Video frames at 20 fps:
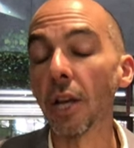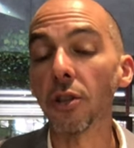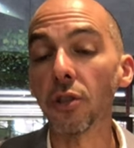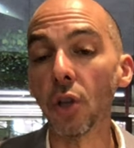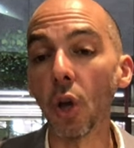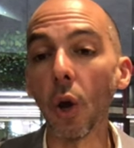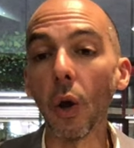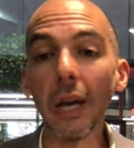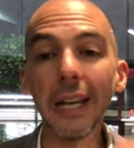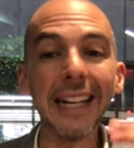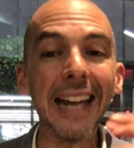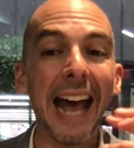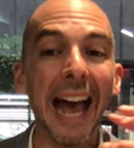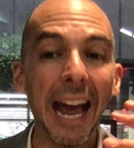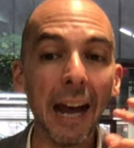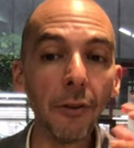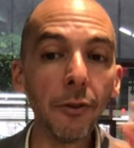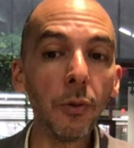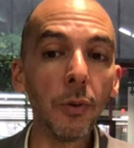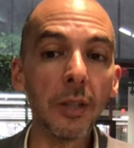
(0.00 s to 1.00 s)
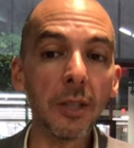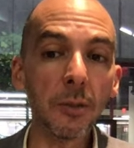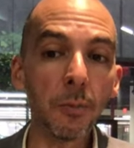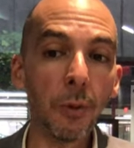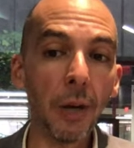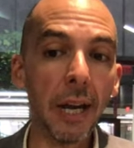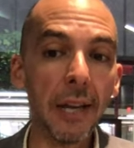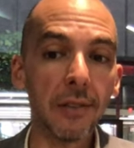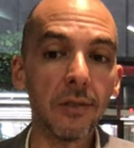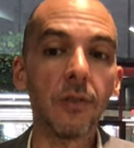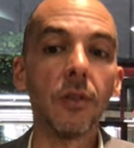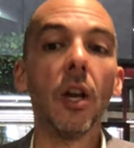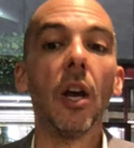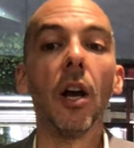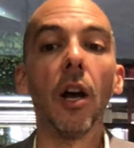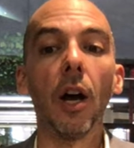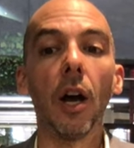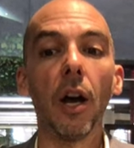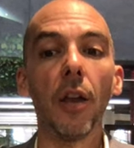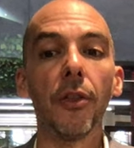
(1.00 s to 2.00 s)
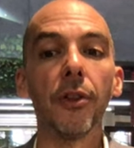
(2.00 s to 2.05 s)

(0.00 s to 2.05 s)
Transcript: So in how you express uh,